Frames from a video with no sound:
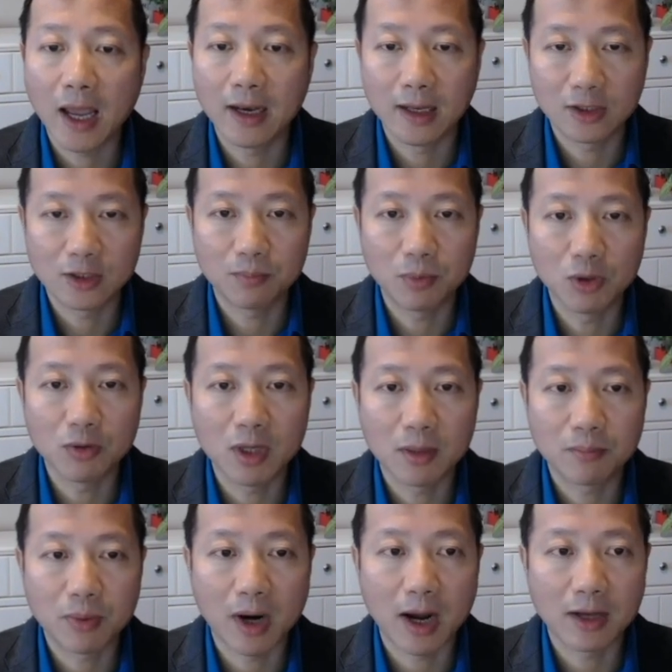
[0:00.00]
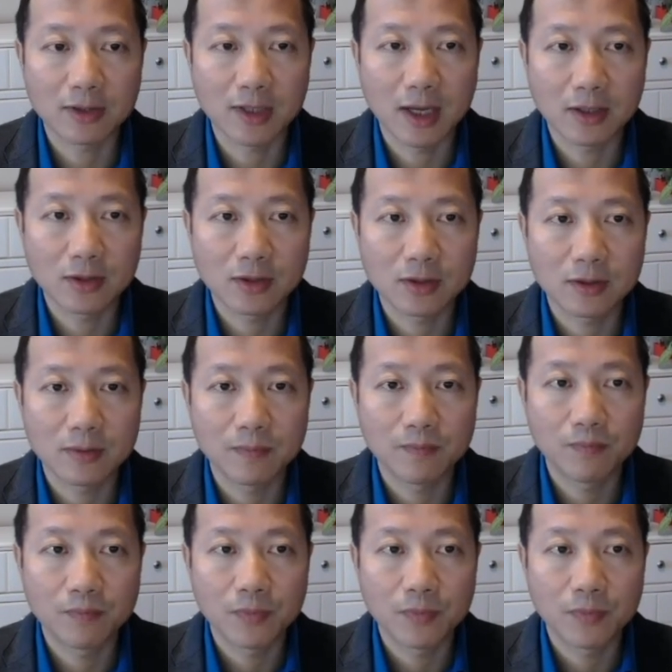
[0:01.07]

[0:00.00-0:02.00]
and its building process.